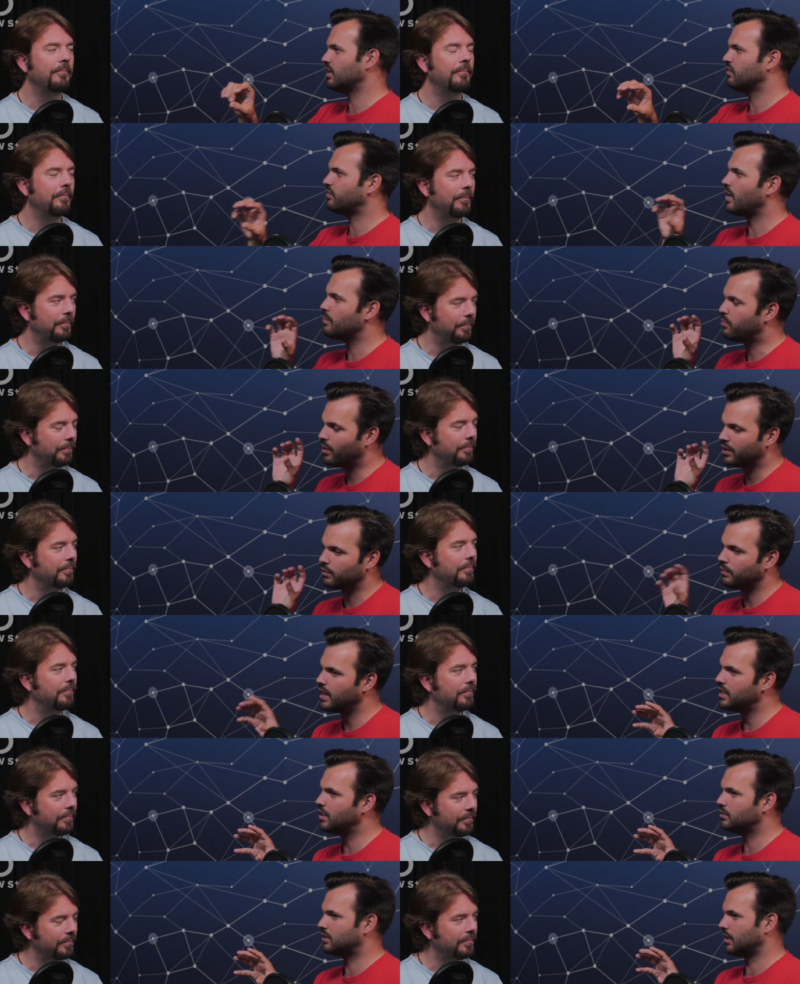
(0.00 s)
Speaker 1: if I point a
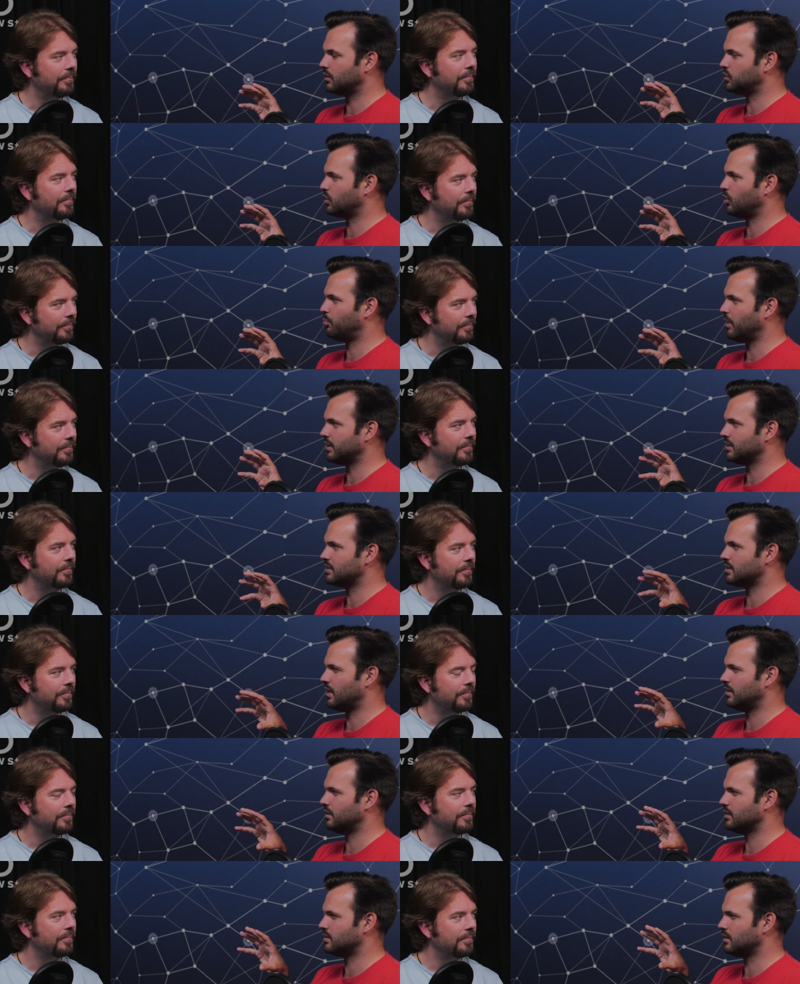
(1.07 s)
radio telescope at the
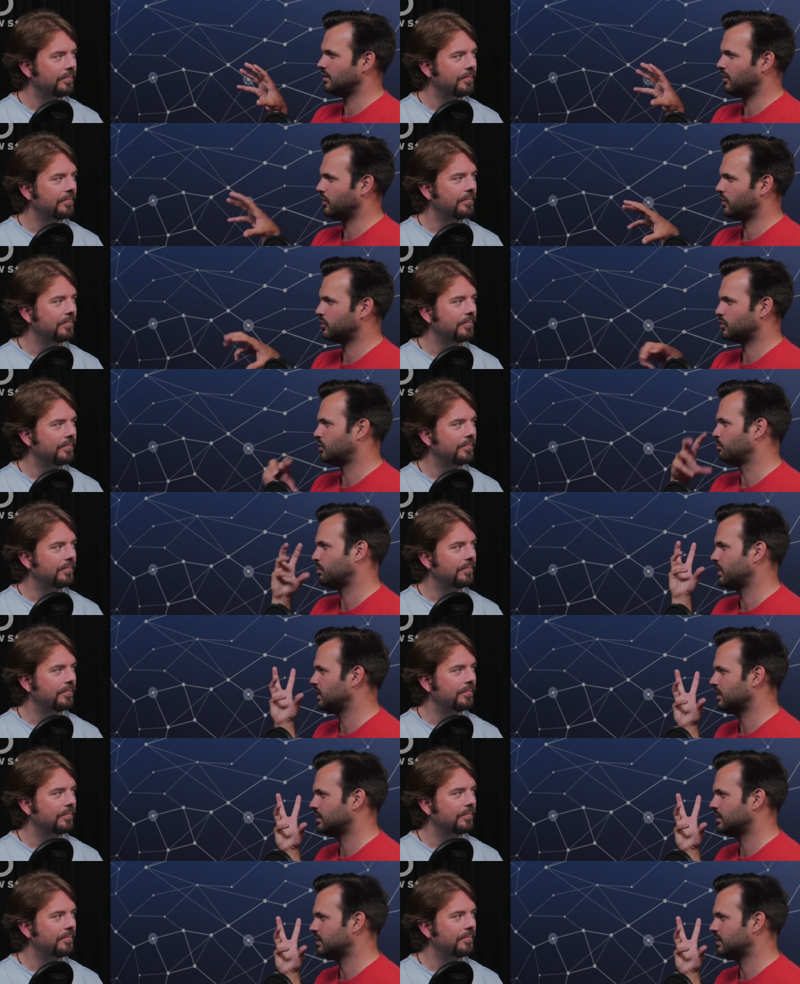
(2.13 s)
sun, does it look completely